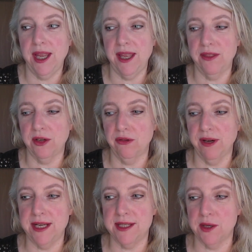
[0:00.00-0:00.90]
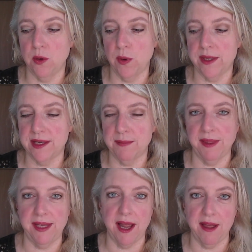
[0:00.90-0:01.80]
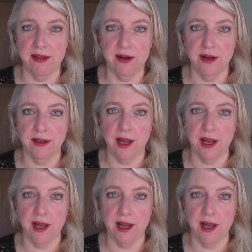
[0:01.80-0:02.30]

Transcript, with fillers: in the crease with some of the other